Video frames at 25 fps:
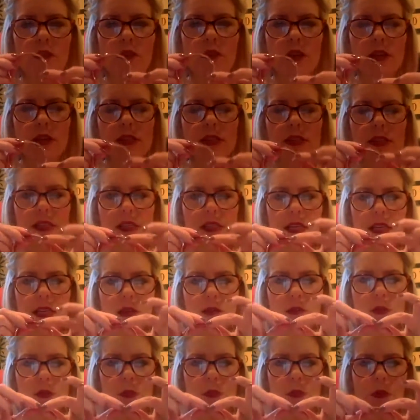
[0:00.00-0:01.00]
can see
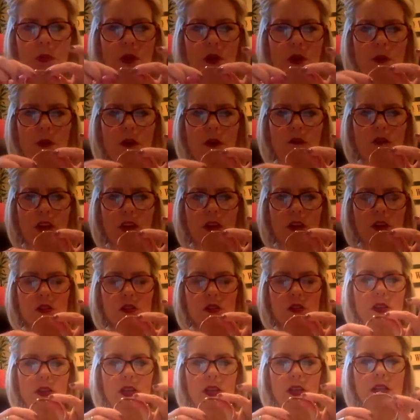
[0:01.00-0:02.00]
with me putting my fingers
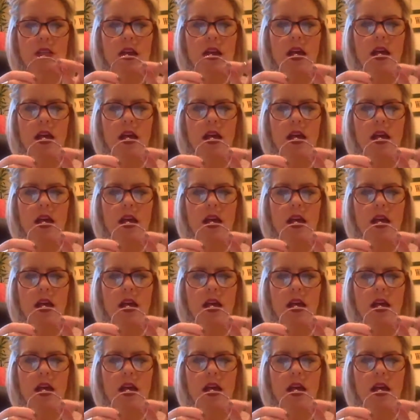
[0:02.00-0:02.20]
on this,